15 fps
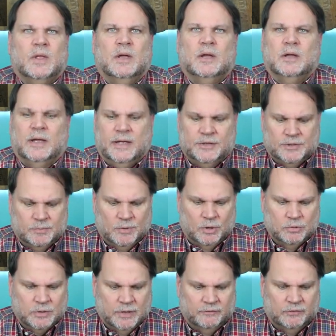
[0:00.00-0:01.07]
Had some
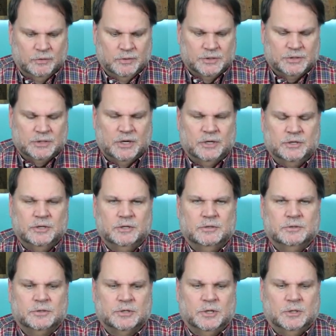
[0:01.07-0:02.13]
oak influence there
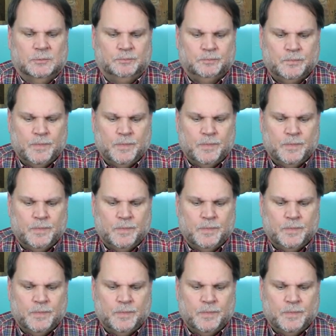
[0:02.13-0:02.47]
too. So